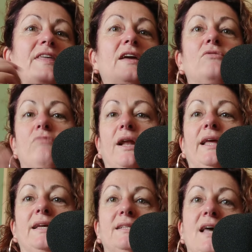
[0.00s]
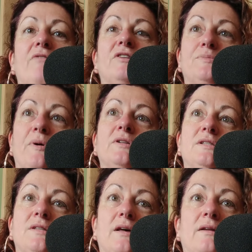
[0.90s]
think it really is that
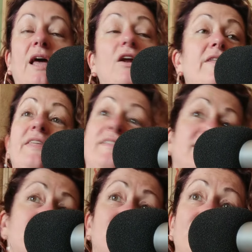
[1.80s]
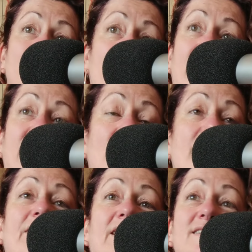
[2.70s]
response that, and I think this is genetic and I
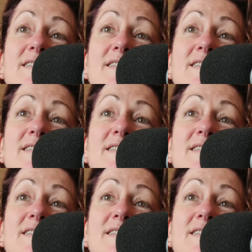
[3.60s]
think